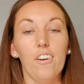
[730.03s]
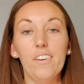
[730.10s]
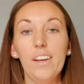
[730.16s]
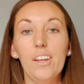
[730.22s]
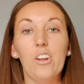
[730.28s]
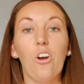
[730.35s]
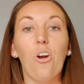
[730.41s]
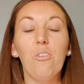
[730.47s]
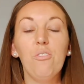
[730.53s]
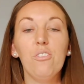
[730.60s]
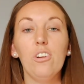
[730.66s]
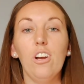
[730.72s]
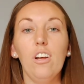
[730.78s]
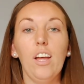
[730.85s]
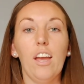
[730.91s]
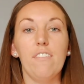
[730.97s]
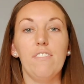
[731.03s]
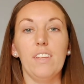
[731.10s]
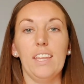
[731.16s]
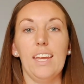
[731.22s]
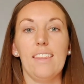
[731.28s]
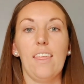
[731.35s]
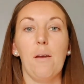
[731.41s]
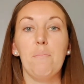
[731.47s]
All right, overall, I feel
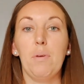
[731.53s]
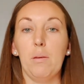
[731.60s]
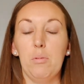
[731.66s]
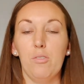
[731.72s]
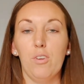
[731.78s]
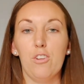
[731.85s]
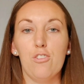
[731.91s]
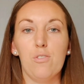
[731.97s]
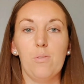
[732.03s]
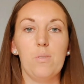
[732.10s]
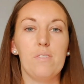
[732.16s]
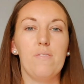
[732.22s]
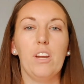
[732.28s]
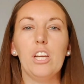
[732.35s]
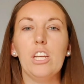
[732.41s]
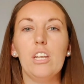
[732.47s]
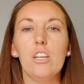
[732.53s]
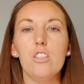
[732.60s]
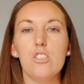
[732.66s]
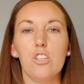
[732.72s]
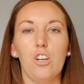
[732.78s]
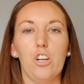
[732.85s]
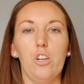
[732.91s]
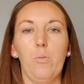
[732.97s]
like that baby registry was very
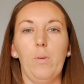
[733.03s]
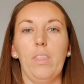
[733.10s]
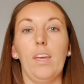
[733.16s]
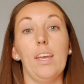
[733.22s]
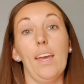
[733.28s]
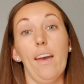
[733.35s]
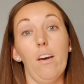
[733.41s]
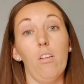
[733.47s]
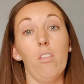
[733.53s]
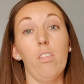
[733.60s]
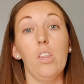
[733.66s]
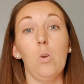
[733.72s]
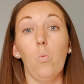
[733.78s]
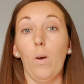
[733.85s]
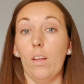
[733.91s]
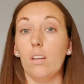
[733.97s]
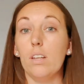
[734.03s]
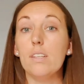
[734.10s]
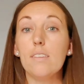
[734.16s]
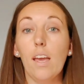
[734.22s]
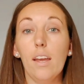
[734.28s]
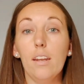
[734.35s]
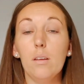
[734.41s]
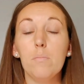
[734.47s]
concerned with like health and wellness
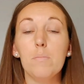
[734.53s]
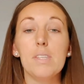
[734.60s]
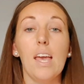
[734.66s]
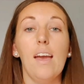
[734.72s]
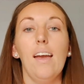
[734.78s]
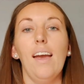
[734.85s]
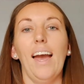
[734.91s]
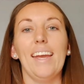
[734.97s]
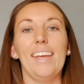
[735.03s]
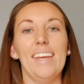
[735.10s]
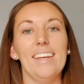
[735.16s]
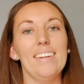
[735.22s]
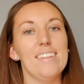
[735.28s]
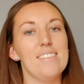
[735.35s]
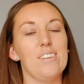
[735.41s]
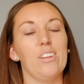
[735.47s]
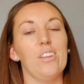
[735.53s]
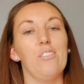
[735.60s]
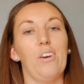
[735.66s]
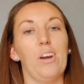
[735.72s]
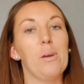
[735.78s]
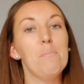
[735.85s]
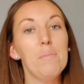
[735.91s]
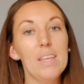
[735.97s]
items. I can't necessarily
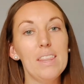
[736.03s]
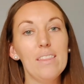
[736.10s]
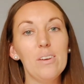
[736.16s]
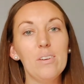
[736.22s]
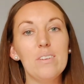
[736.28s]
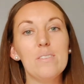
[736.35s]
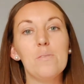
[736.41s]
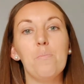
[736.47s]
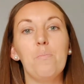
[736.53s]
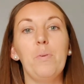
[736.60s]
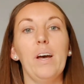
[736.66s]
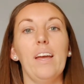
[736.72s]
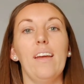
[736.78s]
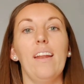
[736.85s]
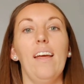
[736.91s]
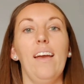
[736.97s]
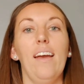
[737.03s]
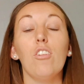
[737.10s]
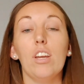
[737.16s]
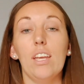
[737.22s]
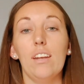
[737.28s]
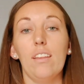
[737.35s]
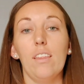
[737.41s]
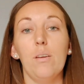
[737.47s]
recommend those, but
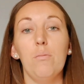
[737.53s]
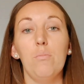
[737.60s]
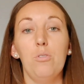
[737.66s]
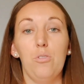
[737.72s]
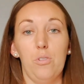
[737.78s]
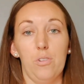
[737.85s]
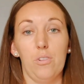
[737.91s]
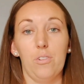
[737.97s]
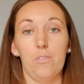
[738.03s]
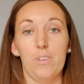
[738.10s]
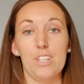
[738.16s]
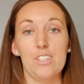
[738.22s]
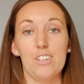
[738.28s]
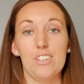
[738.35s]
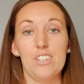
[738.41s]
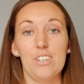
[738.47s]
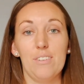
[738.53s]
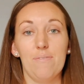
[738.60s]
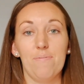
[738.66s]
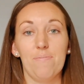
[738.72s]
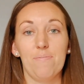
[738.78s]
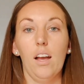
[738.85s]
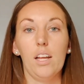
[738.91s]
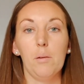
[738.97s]
look into them, do your own research.
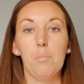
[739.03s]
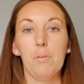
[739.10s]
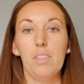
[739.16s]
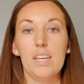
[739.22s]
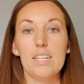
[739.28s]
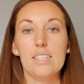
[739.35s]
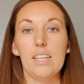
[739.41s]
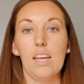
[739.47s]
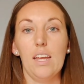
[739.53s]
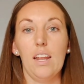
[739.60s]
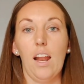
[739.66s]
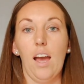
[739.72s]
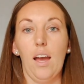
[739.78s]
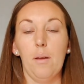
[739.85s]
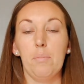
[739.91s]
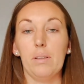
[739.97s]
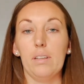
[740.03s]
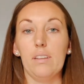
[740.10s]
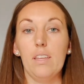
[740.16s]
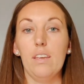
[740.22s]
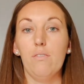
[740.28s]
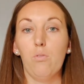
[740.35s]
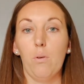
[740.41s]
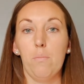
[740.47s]
A couple things that I
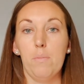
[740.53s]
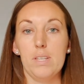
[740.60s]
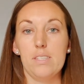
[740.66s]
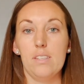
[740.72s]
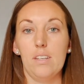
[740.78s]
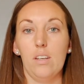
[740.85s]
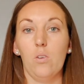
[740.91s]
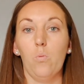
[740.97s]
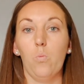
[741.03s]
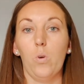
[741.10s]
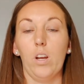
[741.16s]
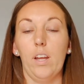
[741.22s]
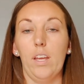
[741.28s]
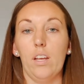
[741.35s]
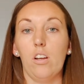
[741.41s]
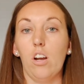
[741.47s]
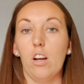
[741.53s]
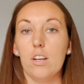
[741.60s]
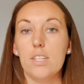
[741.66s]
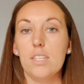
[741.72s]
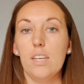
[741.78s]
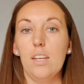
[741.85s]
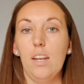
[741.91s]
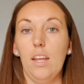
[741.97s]
believe were missing were a car
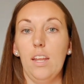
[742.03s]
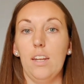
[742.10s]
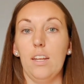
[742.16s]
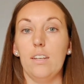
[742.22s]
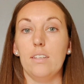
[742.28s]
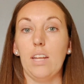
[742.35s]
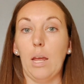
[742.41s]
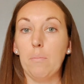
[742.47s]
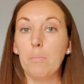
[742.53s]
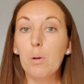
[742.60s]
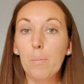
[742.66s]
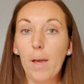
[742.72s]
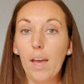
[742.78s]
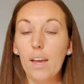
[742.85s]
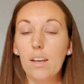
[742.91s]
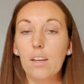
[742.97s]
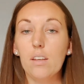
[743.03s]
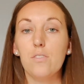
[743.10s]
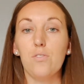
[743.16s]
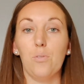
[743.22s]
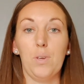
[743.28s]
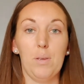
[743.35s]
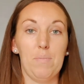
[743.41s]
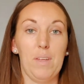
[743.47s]
seat and a diaper bag,
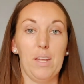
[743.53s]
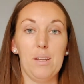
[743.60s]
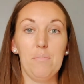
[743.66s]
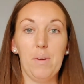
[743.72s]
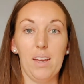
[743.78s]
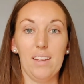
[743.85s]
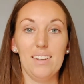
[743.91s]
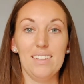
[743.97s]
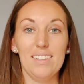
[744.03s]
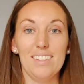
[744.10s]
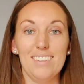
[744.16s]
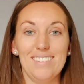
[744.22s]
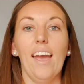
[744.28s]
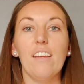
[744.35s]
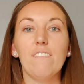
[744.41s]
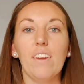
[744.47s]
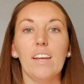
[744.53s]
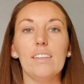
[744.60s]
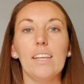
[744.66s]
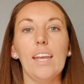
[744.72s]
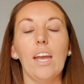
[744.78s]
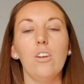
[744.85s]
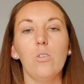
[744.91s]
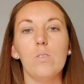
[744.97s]
so keep that in mind. And
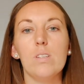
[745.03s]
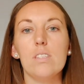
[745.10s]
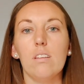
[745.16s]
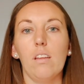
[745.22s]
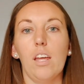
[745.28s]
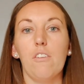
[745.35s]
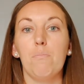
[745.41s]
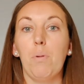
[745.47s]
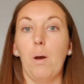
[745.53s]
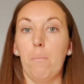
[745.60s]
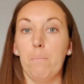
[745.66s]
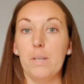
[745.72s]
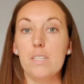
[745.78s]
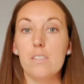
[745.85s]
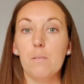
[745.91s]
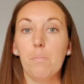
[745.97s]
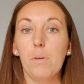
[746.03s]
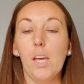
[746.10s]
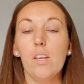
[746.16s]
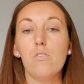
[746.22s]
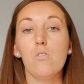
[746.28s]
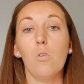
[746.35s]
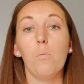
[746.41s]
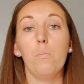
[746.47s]
finally, I noticed a lot of pumping
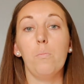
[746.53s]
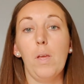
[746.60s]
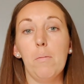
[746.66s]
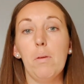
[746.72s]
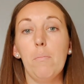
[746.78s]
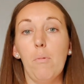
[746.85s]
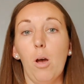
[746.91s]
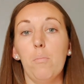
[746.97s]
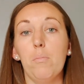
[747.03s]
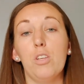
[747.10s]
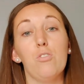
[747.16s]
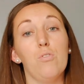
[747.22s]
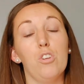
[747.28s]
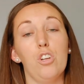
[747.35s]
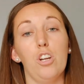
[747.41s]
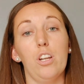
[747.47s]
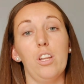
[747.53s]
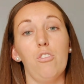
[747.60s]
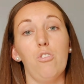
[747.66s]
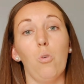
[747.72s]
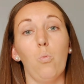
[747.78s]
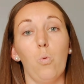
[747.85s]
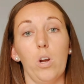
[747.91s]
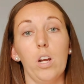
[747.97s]
supplies, so maybe mom is returning
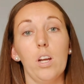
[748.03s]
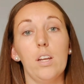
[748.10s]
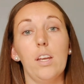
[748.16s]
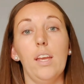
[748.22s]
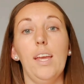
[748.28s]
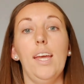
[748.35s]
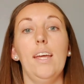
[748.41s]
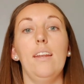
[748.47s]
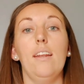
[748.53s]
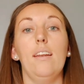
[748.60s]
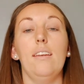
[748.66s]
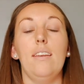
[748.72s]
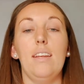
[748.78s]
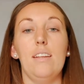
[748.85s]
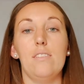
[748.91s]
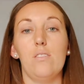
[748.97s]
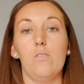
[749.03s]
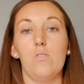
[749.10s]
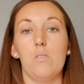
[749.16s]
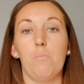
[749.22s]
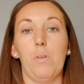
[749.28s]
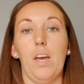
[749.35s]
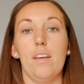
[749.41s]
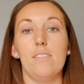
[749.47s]
to work and needs those
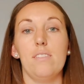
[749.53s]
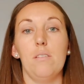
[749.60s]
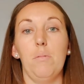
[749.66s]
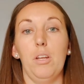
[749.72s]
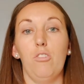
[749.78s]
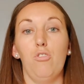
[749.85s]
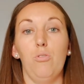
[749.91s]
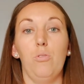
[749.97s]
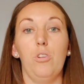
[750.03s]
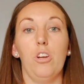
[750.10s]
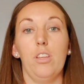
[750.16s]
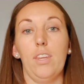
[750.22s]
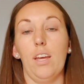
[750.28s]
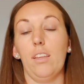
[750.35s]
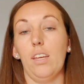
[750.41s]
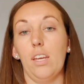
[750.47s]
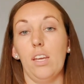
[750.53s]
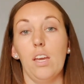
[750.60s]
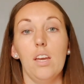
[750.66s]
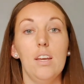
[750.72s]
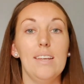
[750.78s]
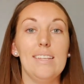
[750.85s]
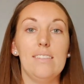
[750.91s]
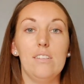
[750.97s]
supplies to make do during that like
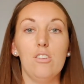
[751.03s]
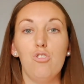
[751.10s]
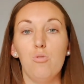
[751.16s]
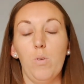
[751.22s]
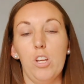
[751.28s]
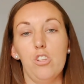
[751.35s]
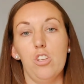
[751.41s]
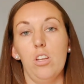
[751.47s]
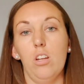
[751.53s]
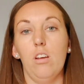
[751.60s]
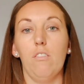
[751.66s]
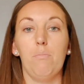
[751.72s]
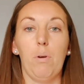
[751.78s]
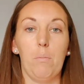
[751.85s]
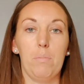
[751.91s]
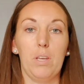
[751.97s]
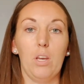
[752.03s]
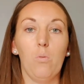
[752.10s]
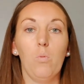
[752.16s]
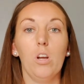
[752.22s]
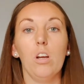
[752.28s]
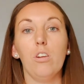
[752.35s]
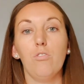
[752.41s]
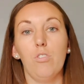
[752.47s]
situation of pumping at
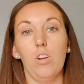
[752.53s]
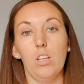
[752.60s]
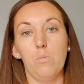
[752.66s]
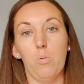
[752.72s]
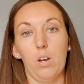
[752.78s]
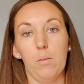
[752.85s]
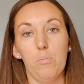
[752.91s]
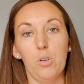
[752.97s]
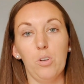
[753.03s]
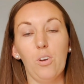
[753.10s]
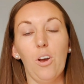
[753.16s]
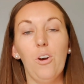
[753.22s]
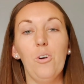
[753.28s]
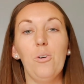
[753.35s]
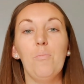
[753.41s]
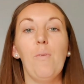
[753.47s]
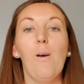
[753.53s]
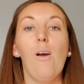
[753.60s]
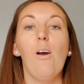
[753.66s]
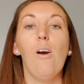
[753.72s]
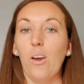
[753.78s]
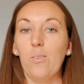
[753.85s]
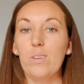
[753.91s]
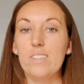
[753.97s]
work, transporting milk home,
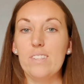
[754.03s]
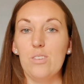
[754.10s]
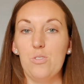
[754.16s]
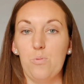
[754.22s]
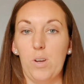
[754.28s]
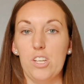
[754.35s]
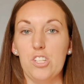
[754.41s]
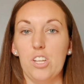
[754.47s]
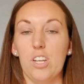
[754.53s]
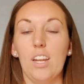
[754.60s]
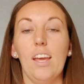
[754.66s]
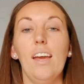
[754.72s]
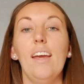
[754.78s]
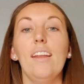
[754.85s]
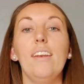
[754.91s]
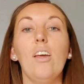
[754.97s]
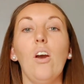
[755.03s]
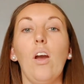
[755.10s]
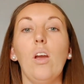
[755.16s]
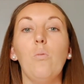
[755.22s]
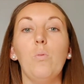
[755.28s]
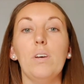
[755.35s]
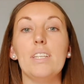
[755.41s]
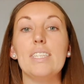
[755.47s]
that whole situation. Now,
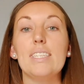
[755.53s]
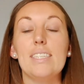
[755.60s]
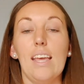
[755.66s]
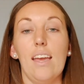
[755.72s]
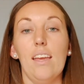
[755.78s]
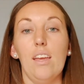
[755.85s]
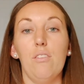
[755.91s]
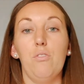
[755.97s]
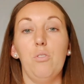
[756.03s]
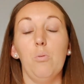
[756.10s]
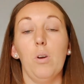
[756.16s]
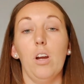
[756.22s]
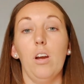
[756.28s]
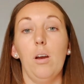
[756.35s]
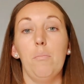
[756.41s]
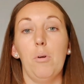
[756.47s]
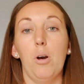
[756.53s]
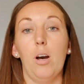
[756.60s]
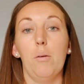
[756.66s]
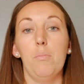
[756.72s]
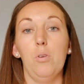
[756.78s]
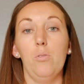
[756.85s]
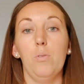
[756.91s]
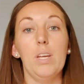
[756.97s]
I will say if you are a
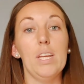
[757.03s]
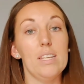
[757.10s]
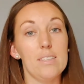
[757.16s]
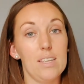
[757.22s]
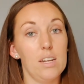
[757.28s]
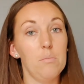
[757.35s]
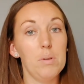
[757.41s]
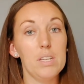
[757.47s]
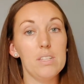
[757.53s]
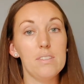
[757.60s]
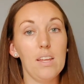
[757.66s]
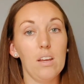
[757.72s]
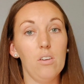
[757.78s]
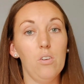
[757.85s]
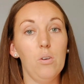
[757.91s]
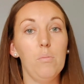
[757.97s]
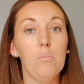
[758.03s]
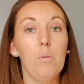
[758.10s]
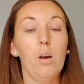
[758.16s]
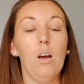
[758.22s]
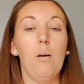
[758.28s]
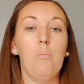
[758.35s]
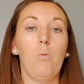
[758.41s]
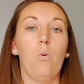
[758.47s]
mom who is going to be a stay-at-home
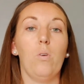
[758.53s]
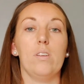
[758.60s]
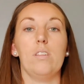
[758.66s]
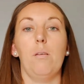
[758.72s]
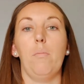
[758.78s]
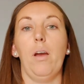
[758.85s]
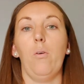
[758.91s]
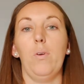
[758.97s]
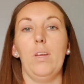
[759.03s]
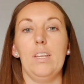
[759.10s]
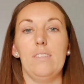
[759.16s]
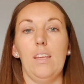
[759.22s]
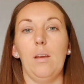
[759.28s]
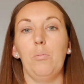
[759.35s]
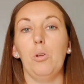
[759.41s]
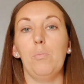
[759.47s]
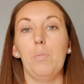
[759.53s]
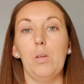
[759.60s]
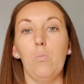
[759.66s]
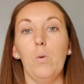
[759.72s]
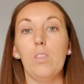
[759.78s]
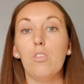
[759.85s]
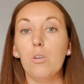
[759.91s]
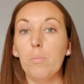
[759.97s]
mom or somehow is able to be
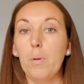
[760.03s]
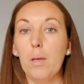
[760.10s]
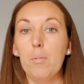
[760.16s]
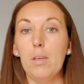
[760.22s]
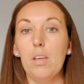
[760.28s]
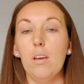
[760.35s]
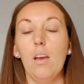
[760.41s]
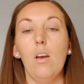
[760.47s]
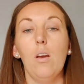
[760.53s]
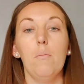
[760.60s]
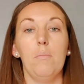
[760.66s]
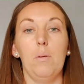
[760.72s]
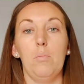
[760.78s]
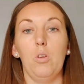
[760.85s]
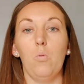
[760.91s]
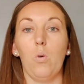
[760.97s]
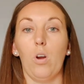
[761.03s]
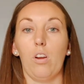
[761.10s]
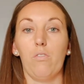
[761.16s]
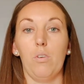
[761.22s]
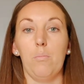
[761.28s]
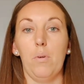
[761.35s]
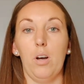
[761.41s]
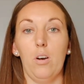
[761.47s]
with your baby, maybe you
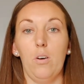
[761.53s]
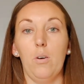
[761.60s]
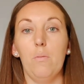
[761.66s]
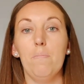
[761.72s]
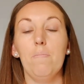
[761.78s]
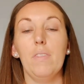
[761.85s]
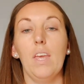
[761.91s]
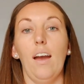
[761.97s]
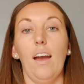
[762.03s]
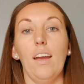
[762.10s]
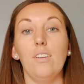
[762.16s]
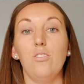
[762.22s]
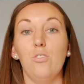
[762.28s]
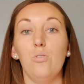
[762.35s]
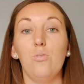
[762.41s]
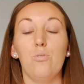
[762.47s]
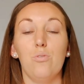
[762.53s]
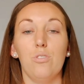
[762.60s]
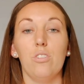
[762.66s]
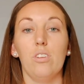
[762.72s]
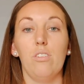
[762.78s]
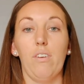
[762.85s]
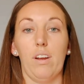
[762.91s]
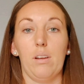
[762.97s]
work from home, I do
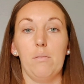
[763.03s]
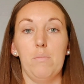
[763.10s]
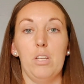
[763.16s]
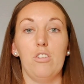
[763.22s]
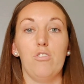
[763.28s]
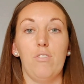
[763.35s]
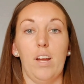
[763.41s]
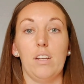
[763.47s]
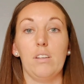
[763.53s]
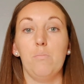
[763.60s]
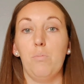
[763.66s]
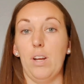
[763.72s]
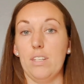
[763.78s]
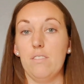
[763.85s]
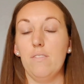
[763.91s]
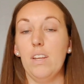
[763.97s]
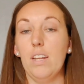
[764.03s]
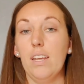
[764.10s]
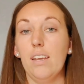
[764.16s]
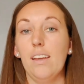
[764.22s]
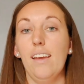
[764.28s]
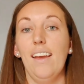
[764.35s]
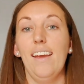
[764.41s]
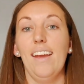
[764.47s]
truly recommend direct
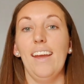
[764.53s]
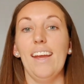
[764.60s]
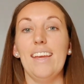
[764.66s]
breastfeeding.